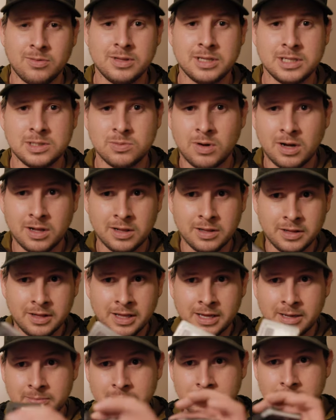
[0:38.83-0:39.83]
with this wallet
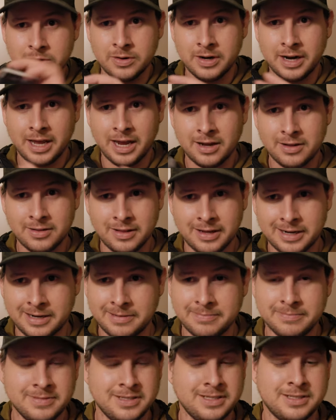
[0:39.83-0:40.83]
like I'm doing now, like
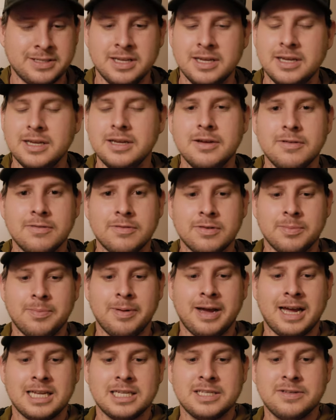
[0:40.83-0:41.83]
I've just for the
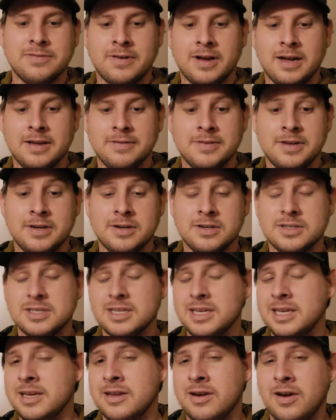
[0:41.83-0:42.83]
past 5 years,
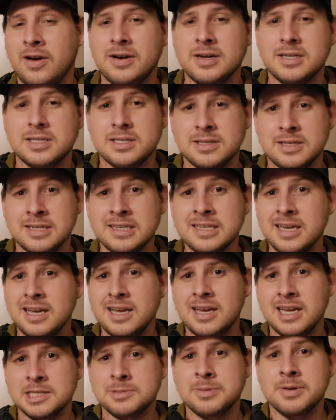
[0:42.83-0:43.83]
and honestly,
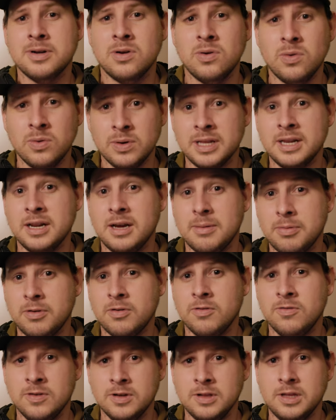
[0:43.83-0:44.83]
it's been holding up
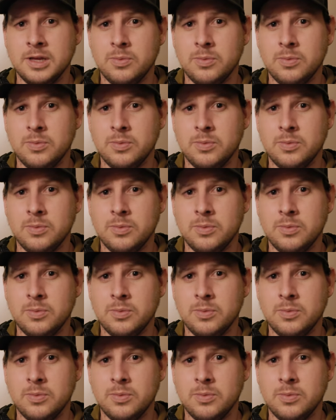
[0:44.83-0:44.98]
really